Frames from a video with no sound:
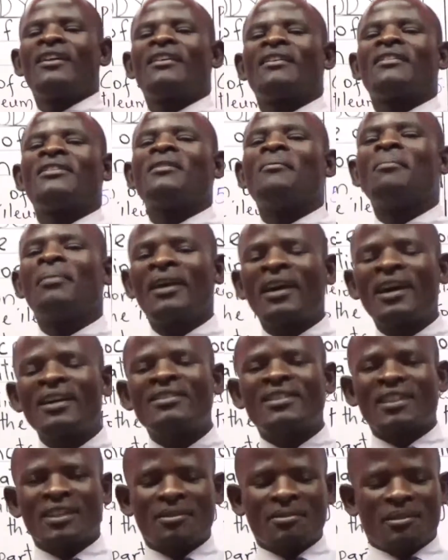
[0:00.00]
the blood
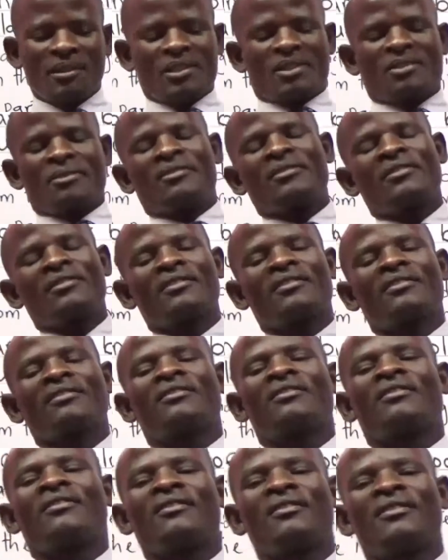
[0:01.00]
circulation
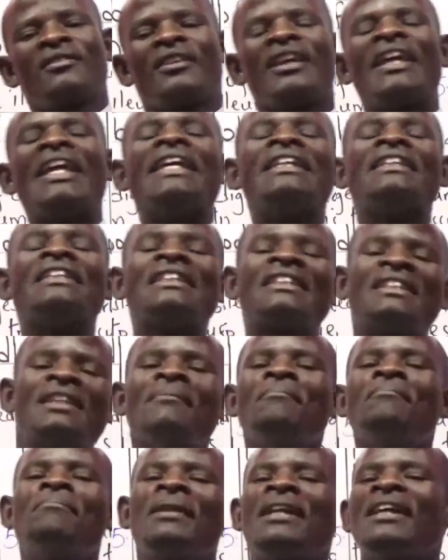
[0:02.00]
is
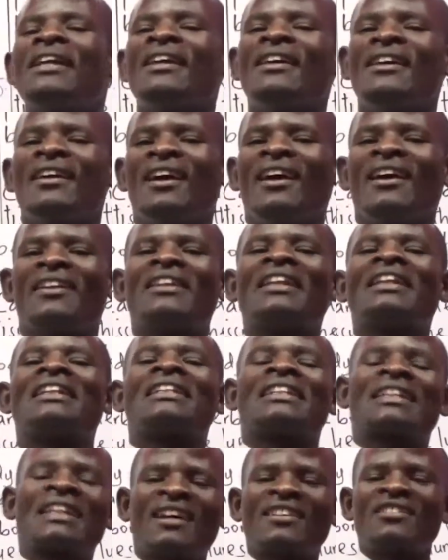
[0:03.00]
simply the
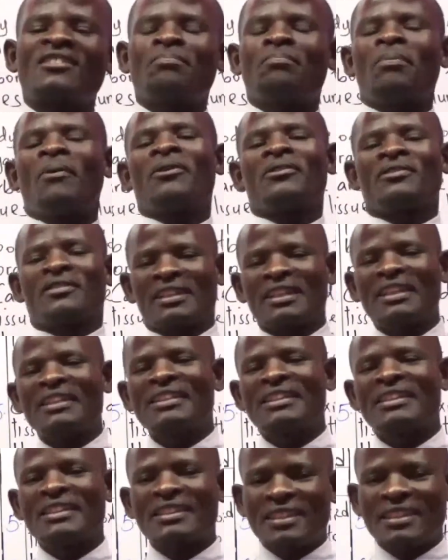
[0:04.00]
transport
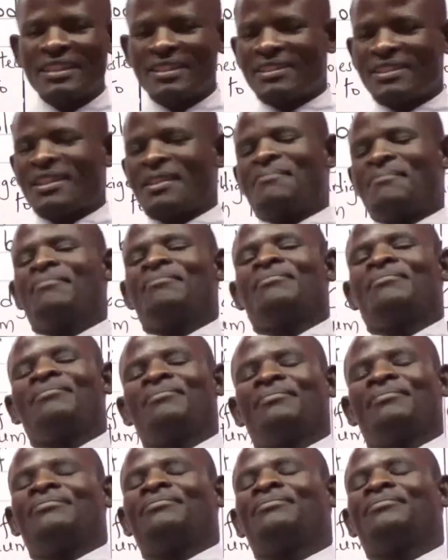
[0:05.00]
system.
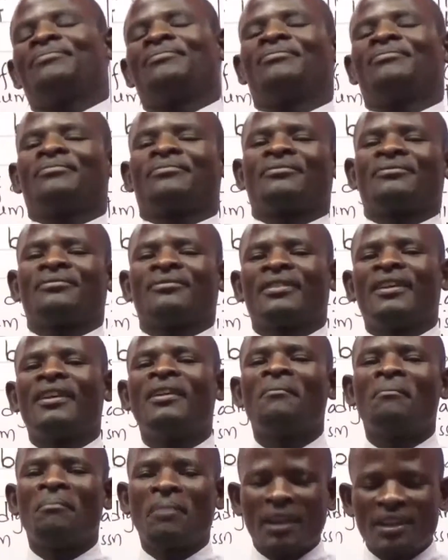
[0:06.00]

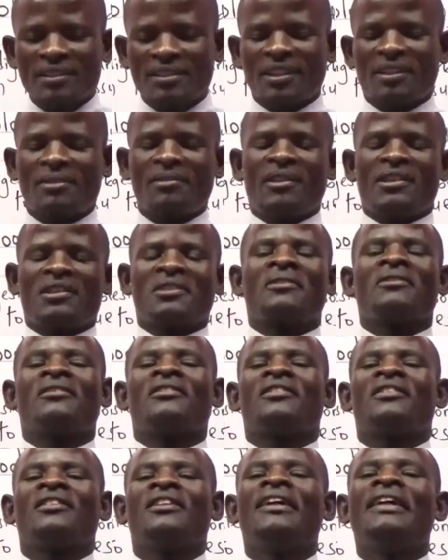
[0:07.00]
Blood
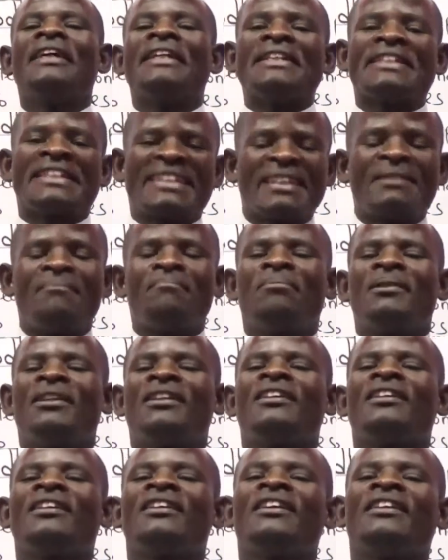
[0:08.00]
circulation is
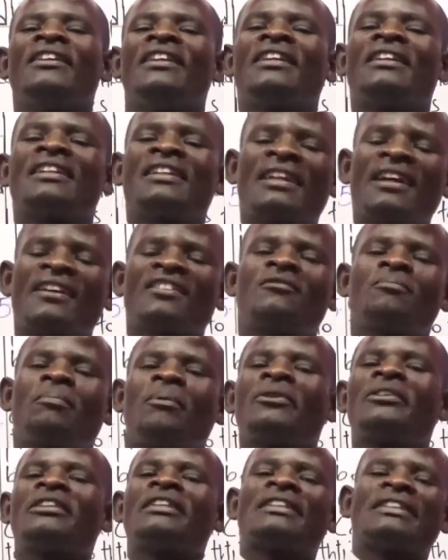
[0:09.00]
simply the
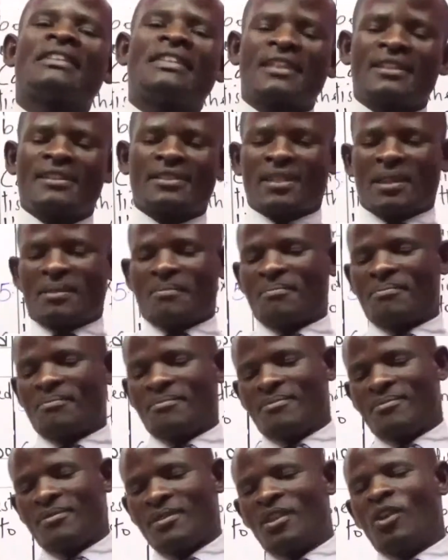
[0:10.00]
transport system
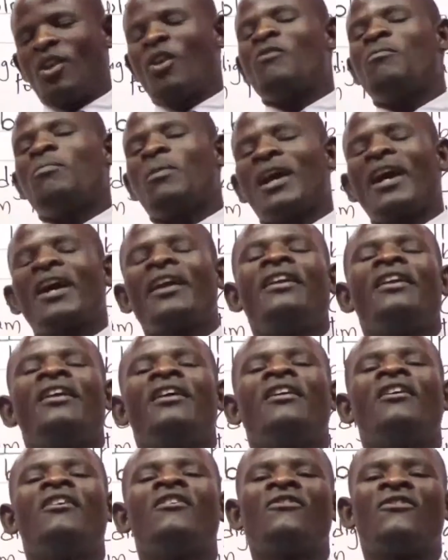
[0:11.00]
of blood
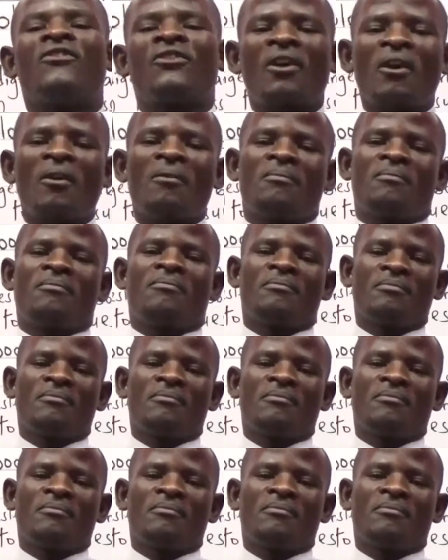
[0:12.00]
from